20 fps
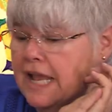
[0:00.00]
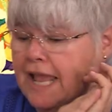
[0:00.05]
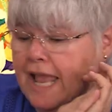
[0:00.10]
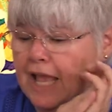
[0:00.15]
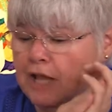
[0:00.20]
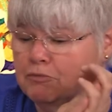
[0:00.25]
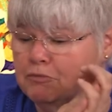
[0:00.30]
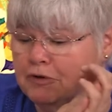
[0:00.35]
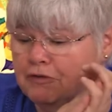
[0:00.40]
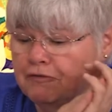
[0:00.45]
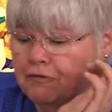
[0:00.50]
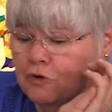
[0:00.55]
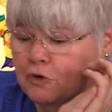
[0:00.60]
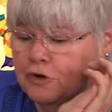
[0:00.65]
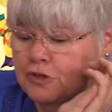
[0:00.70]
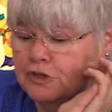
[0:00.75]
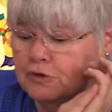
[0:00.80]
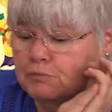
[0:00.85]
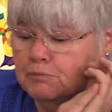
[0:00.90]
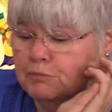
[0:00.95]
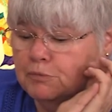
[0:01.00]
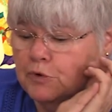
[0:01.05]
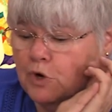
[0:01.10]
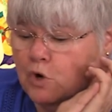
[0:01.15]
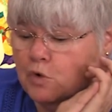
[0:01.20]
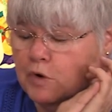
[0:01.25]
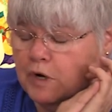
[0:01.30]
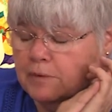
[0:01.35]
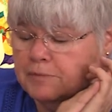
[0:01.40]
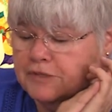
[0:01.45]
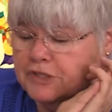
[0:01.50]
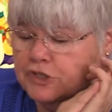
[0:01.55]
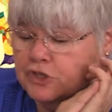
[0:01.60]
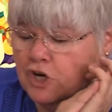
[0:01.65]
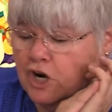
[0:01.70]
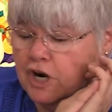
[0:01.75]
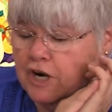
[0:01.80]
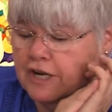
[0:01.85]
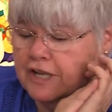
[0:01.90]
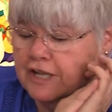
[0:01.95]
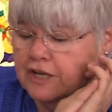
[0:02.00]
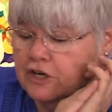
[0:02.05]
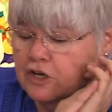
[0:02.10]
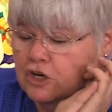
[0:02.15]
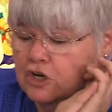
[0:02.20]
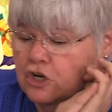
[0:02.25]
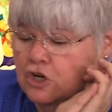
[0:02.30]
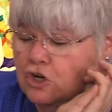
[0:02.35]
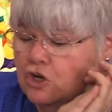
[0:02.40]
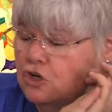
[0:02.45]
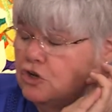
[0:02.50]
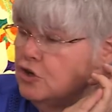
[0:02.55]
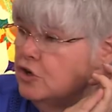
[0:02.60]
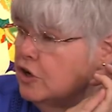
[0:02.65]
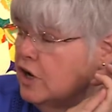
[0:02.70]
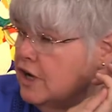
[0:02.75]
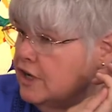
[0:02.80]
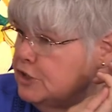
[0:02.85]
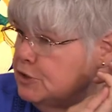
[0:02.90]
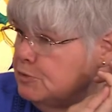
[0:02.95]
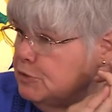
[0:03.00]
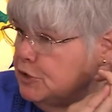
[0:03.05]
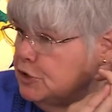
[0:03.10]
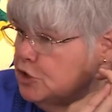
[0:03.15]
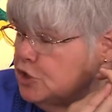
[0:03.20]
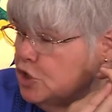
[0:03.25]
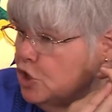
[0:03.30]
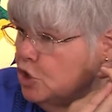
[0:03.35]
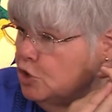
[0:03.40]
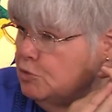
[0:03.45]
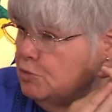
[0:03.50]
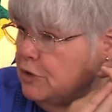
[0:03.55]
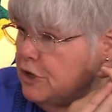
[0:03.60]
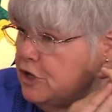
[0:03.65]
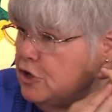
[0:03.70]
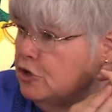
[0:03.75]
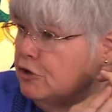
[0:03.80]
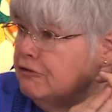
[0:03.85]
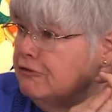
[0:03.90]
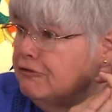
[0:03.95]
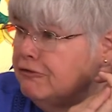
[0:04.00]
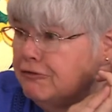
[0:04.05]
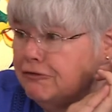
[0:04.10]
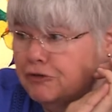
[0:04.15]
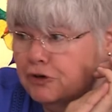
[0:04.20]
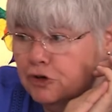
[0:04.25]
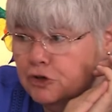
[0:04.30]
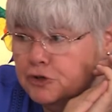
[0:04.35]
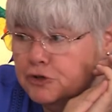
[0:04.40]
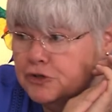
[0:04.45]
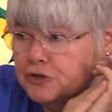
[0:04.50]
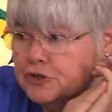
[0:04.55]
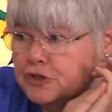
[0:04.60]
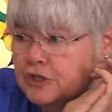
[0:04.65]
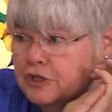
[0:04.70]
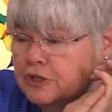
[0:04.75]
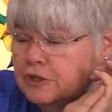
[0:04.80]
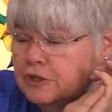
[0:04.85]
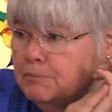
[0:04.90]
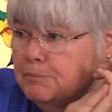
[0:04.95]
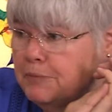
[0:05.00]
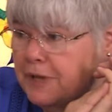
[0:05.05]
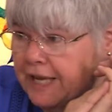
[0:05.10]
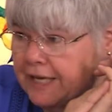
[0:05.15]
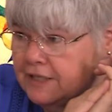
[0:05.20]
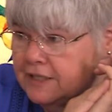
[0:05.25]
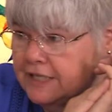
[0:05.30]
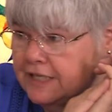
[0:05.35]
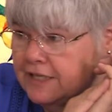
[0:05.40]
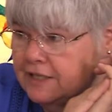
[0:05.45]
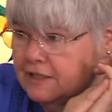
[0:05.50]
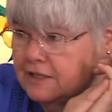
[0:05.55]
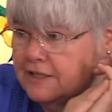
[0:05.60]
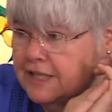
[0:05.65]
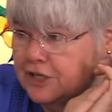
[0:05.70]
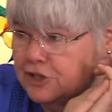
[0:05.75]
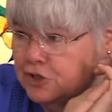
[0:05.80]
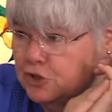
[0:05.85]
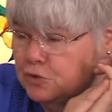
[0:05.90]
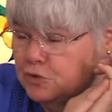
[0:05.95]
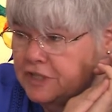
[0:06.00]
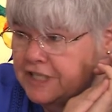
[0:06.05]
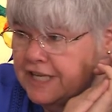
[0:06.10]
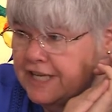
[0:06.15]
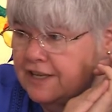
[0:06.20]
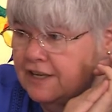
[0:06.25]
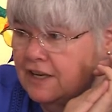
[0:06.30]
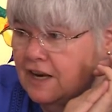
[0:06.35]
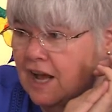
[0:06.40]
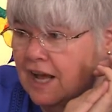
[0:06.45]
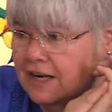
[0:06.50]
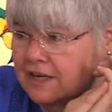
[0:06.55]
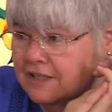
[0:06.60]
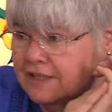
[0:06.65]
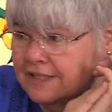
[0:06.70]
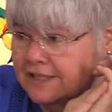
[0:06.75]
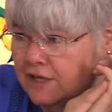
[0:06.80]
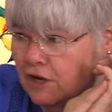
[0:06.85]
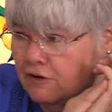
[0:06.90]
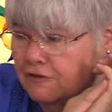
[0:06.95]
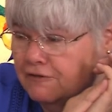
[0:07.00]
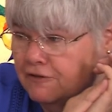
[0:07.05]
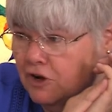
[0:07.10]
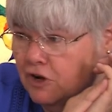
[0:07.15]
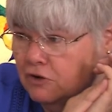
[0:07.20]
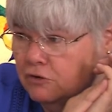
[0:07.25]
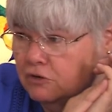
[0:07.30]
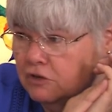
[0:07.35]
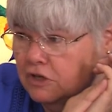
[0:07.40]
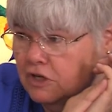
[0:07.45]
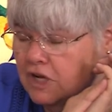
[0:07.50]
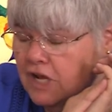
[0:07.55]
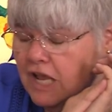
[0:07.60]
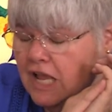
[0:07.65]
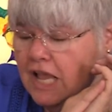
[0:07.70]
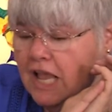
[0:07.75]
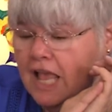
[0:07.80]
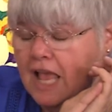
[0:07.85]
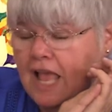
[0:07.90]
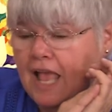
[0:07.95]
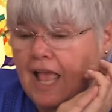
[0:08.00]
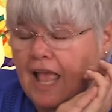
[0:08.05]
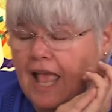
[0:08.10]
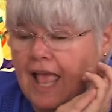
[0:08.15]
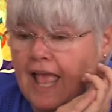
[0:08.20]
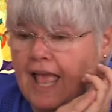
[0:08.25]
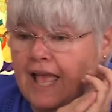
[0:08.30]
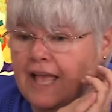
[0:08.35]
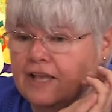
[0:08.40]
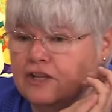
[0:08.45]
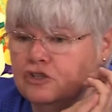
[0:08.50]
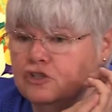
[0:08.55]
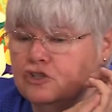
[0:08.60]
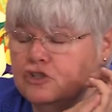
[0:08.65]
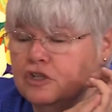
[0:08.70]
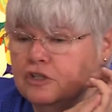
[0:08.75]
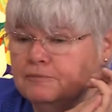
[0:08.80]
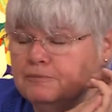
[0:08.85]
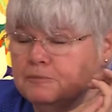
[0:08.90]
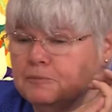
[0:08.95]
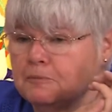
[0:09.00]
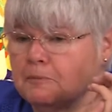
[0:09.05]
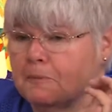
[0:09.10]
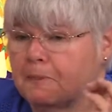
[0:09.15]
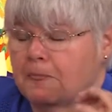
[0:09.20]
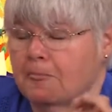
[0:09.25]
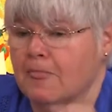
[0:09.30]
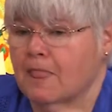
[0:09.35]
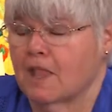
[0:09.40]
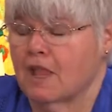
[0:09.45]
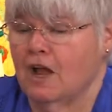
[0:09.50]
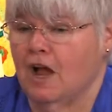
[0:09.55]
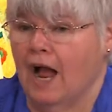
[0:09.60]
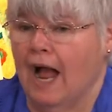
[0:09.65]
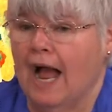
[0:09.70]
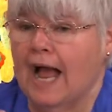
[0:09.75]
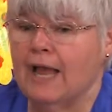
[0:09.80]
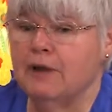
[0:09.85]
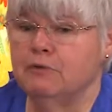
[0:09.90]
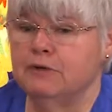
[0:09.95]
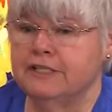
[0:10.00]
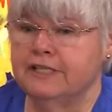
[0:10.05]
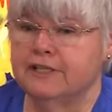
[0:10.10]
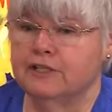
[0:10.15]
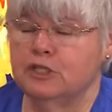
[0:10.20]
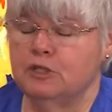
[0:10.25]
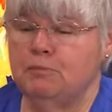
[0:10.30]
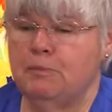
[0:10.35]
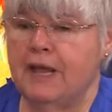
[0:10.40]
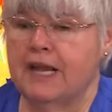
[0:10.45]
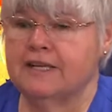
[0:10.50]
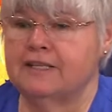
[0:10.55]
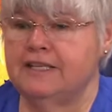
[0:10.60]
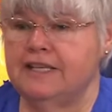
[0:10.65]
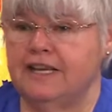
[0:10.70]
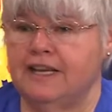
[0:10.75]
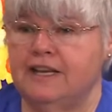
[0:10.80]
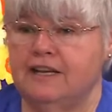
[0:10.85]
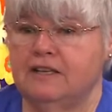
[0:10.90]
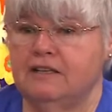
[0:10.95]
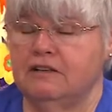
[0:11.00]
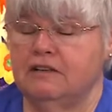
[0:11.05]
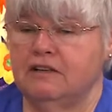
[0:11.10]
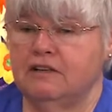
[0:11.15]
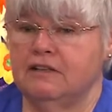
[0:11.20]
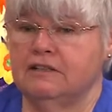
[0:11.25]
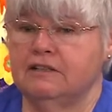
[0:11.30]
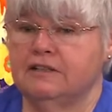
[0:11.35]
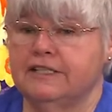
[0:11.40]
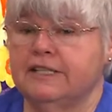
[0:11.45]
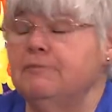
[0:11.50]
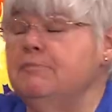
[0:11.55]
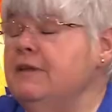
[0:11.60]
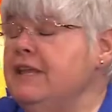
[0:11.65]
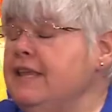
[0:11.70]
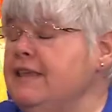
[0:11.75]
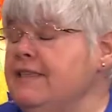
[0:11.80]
And before the program started, your husband showed me your first painting that you did on a cell phone. And I was expecting, to me,